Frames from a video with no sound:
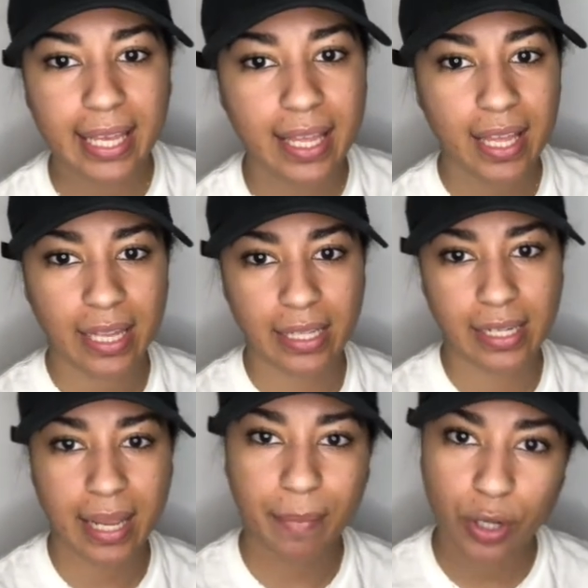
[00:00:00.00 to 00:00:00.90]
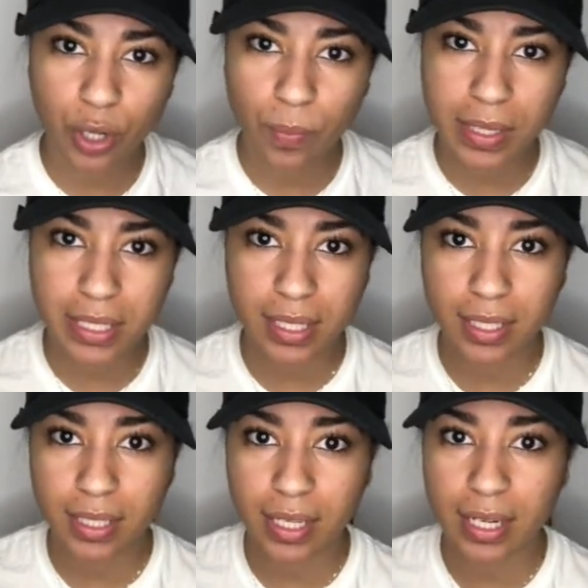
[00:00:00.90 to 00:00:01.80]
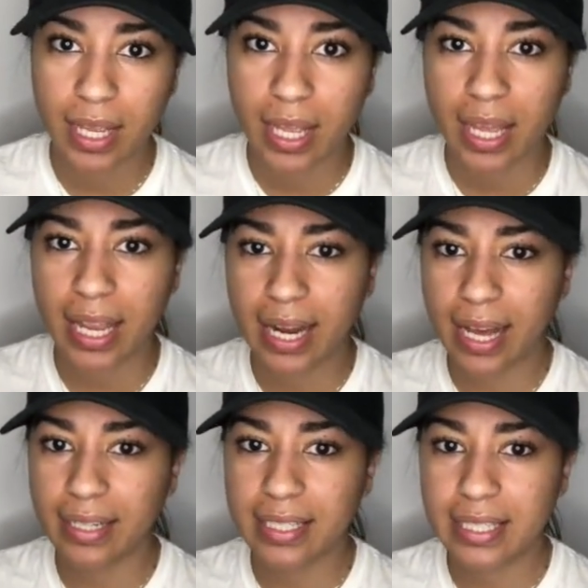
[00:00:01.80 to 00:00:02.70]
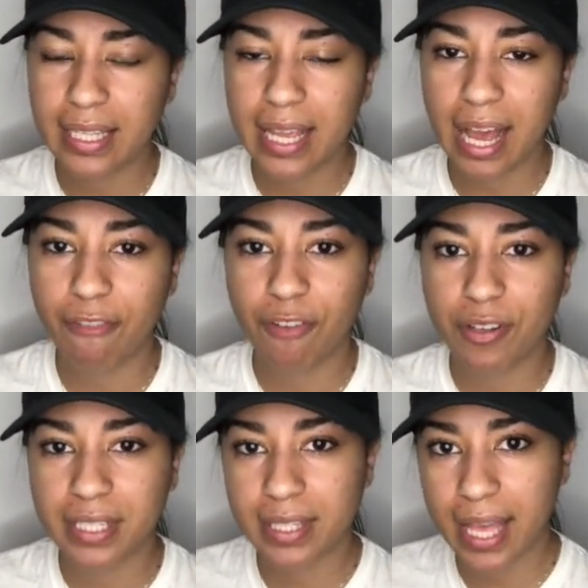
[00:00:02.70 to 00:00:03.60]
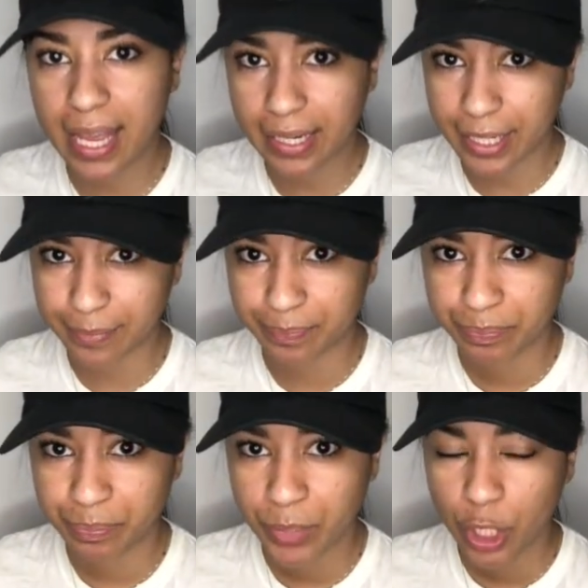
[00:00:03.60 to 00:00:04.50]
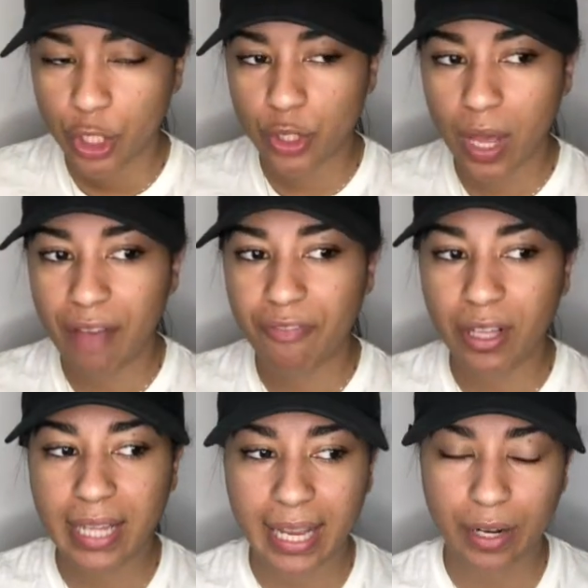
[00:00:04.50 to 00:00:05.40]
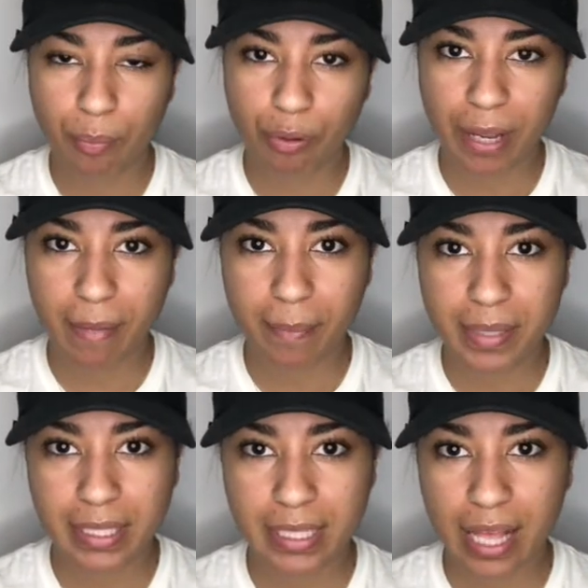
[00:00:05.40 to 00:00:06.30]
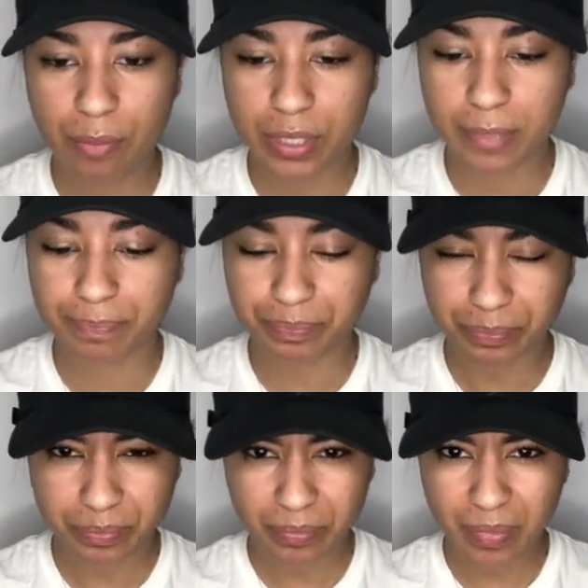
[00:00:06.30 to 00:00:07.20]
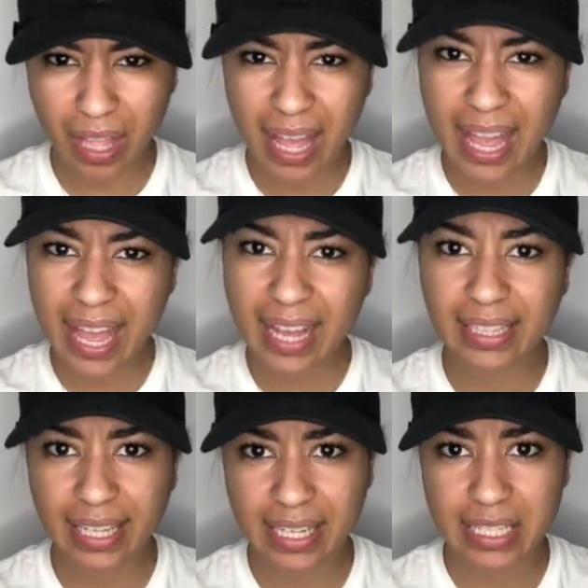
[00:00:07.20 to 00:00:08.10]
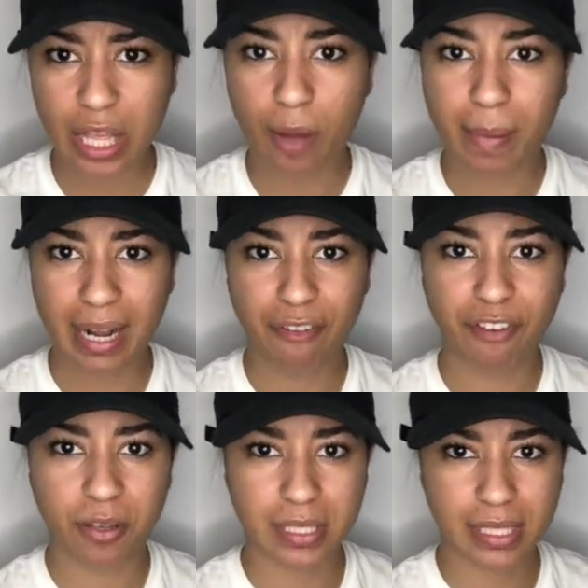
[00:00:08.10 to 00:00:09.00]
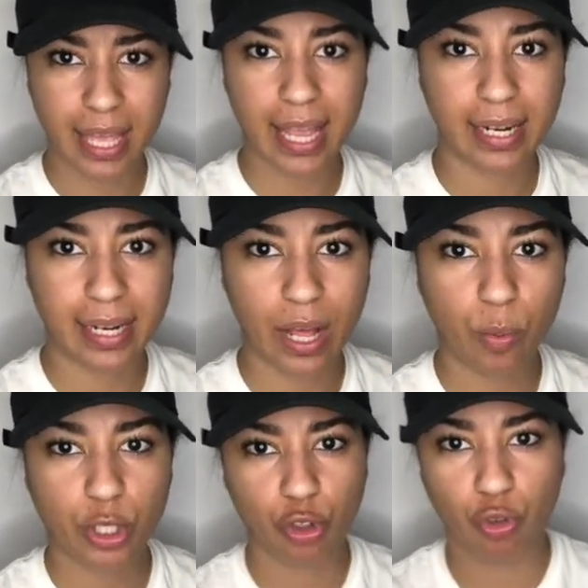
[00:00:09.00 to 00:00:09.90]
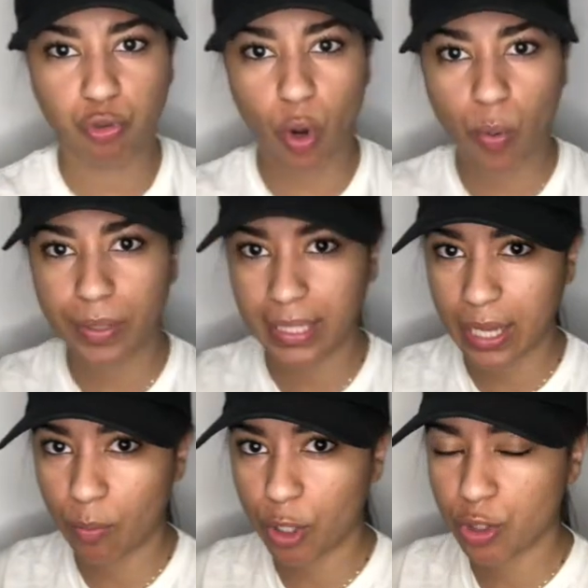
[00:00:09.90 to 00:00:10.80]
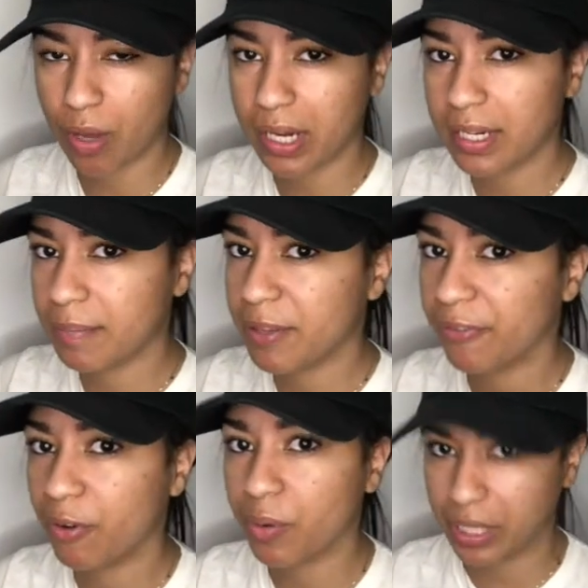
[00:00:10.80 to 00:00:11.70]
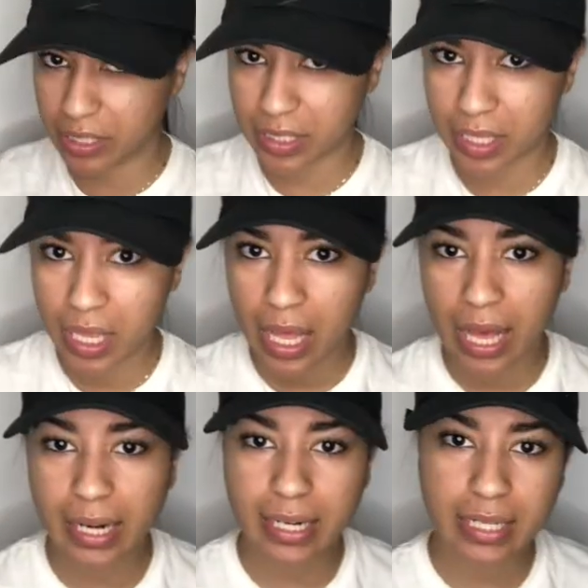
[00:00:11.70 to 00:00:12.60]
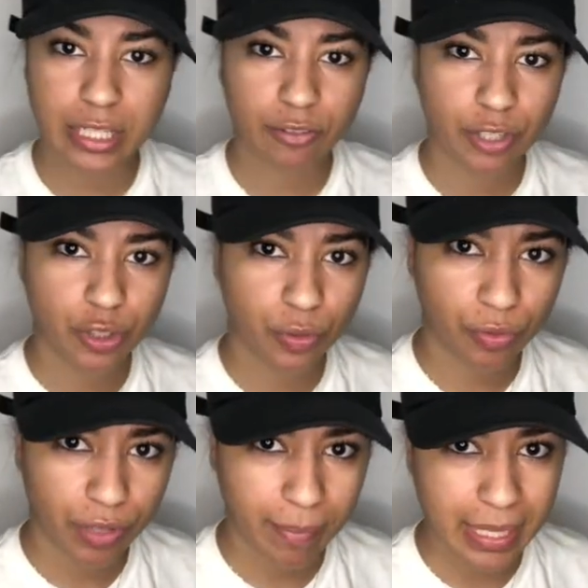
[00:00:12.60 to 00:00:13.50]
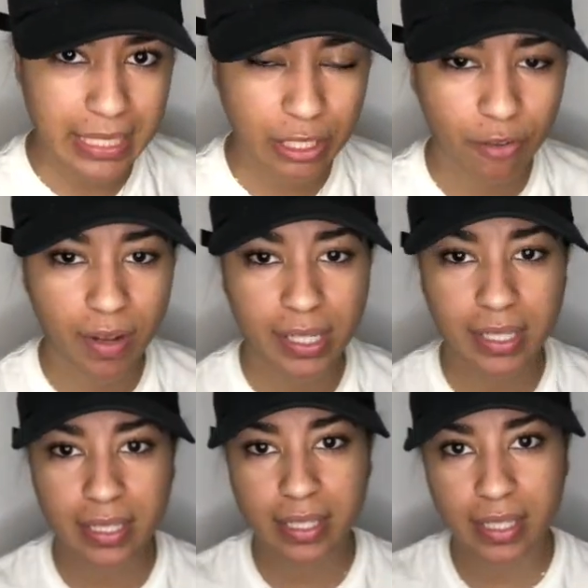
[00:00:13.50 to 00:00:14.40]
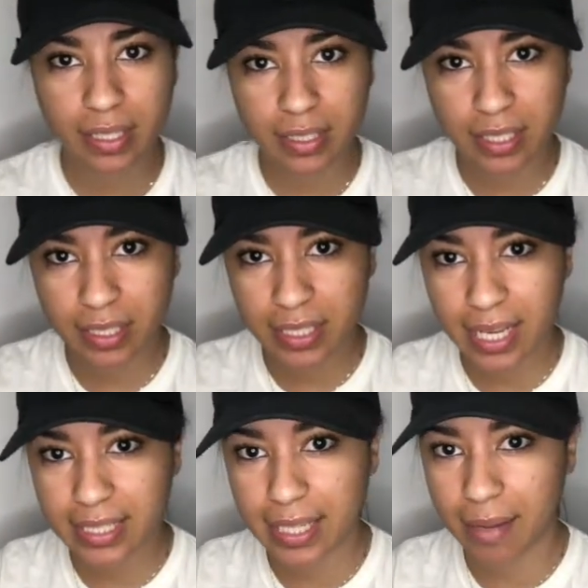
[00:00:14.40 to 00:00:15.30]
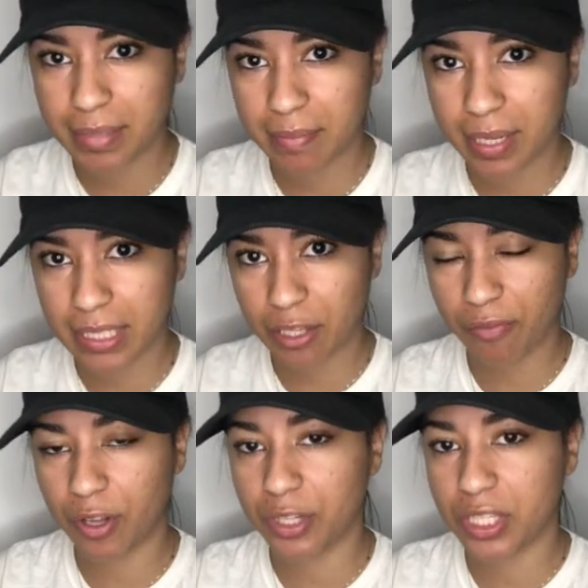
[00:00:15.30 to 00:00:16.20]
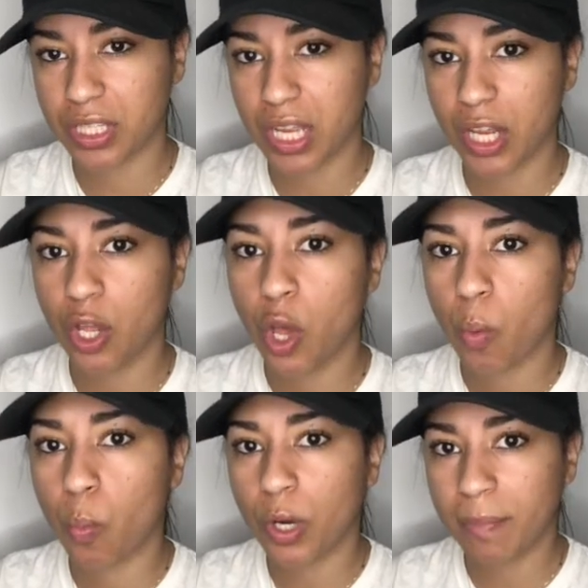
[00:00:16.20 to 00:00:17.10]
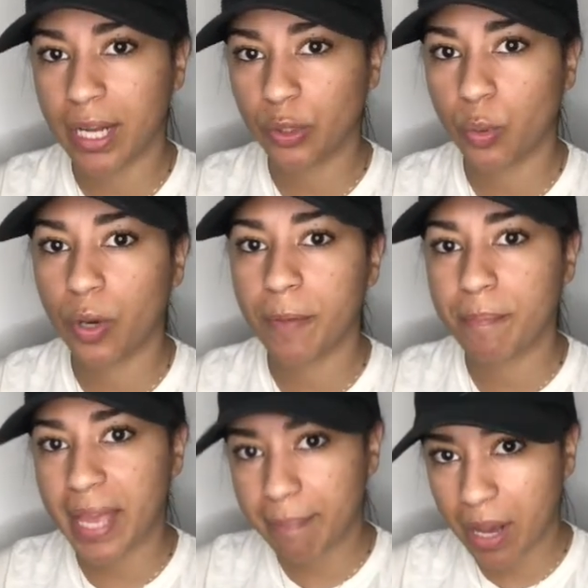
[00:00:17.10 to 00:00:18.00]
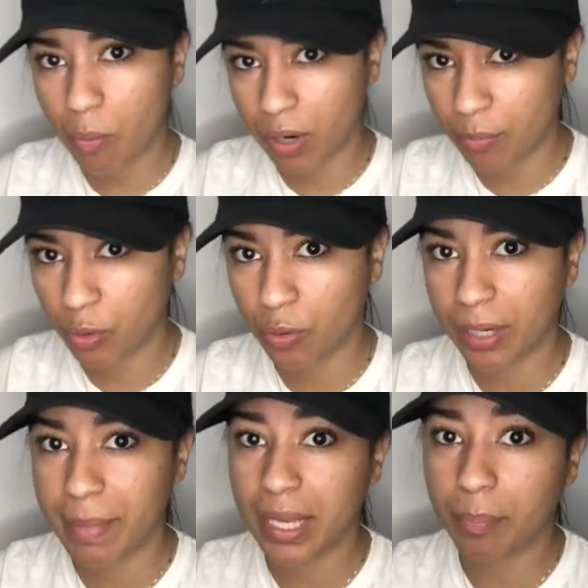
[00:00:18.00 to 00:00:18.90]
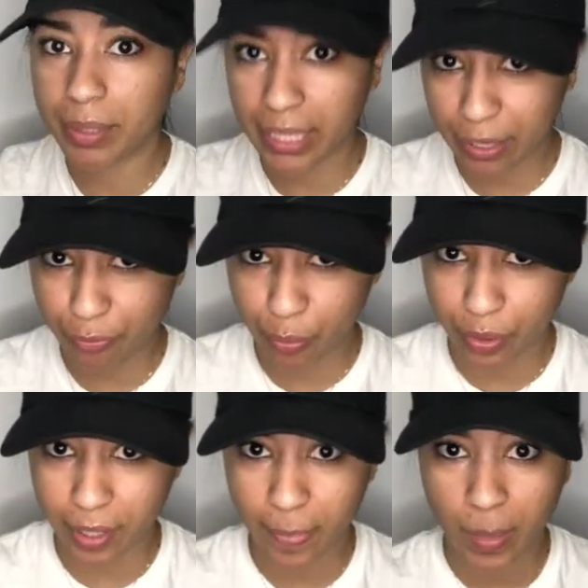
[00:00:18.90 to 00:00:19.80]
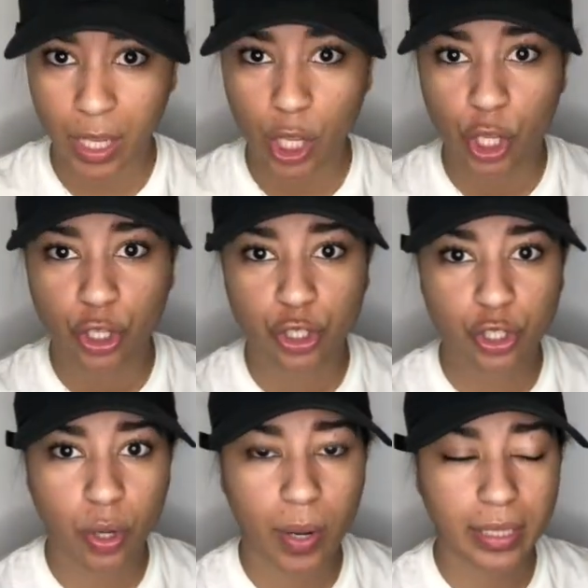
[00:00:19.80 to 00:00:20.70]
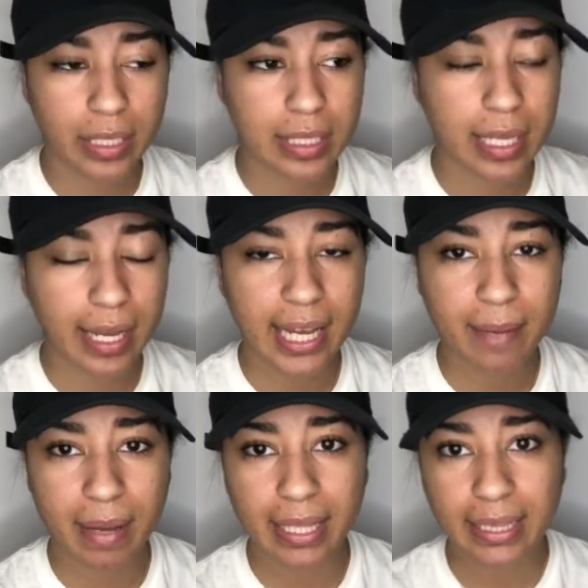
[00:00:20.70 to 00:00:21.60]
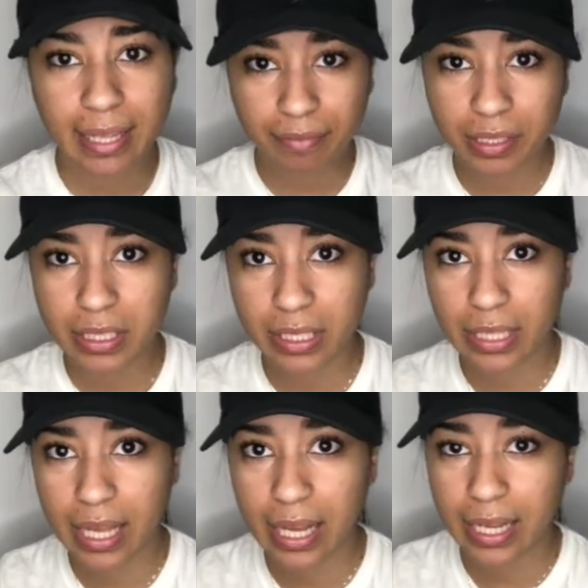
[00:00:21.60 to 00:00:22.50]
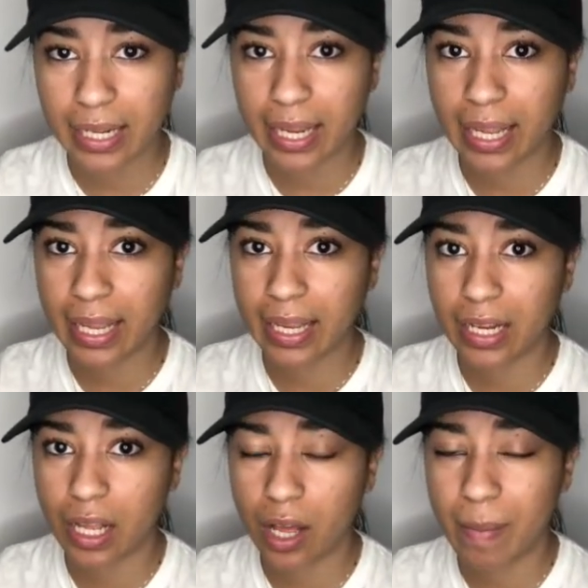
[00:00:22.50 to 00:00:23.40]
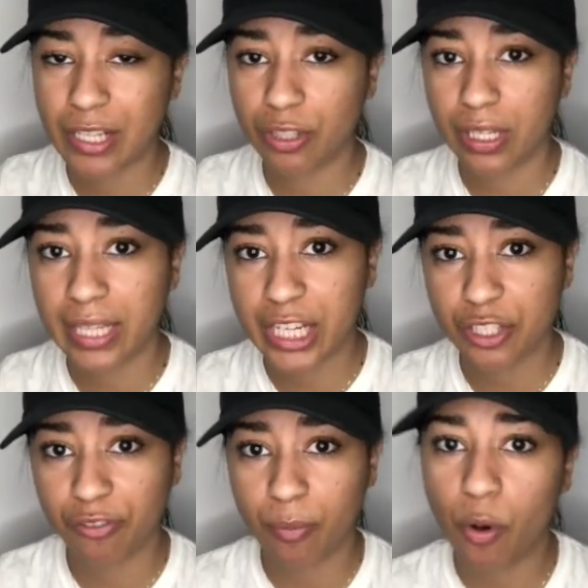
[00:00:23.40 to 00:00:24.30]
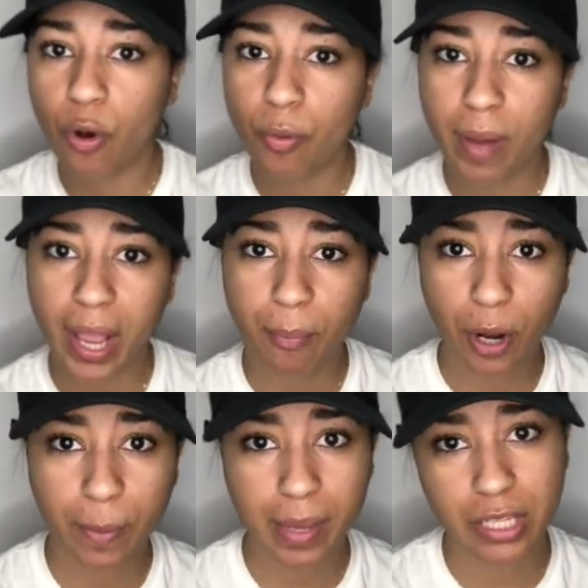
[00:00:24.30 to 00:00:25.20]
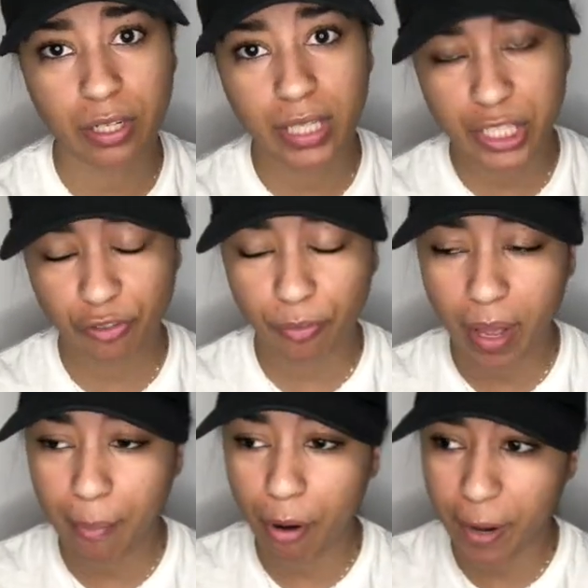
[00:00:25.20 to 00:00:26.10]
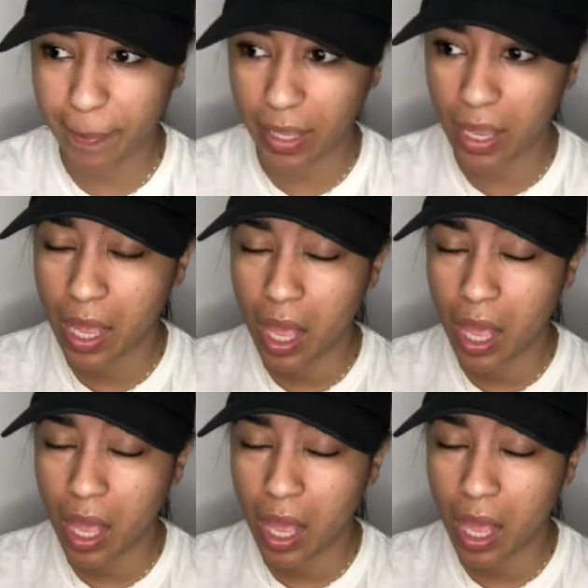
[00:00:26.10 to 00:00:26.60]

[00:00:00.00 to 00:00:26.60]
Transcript: it. The neighborhood wasn't good. And honestly, I felt stagnant. So I felt like in a point in my business, I was, I had clientele, but I felt stagnant. I wasn't growing like I wanted to. I needed to be focused. I needed to rejuvenate myself. I needed to, to take time to myself, understand what am I doing, map out what I'm doing, and make a plan for it. So at the time I left the salon and um, I started lashing from home, my apartment. I started lashing from my apartment.